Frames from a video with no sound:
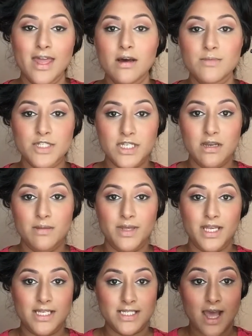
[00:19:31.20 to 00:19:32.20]
I'm just going to
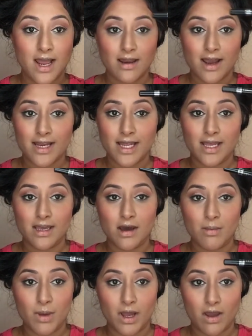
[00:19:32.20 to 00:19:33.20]
be
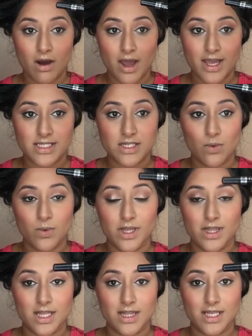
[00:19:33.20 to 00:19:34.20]
tightlining my eyes
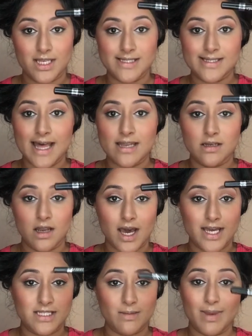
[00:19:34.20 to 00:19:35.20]
with the
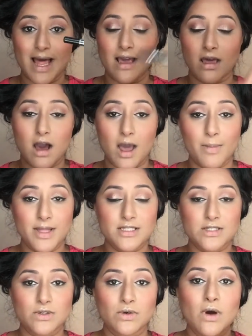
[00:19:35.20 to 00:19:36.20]
Scandeleyes black eye
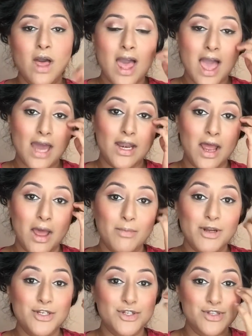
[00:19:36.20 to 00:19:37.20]
pencil, and I'm
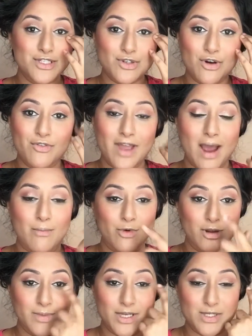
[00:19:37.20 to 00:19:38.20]
going to do this off
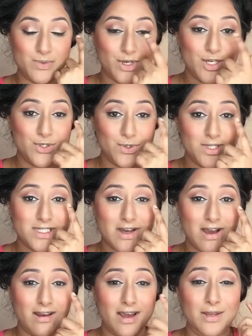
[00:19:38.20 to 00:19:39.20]
camera because when I do the
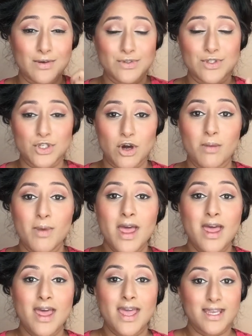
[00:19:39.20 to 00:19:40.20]
tightlining on the top,
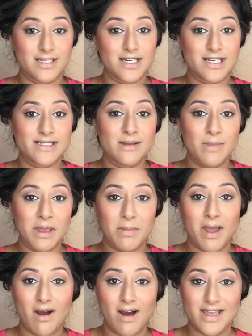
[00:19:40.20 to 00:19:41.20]
it does make
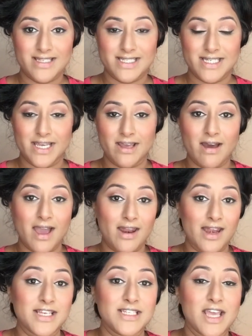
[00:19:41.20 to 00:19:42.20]
my eyes tear and
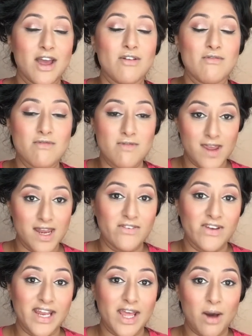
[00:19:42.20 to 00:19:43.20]
I need to get really,
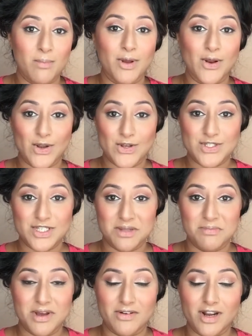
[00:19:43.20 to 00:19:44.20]
really up and close to
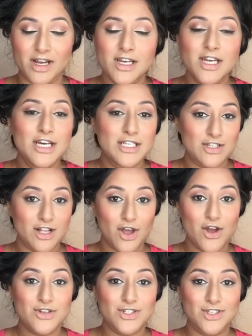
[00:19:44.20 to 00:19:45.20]
the mirror. So I'll
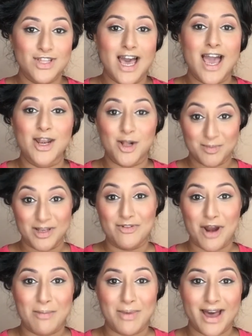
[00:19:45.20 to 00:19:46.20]
go and do that and I'll be
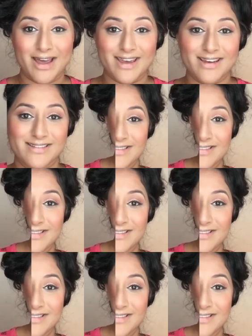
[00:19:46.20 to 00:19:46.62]
right back.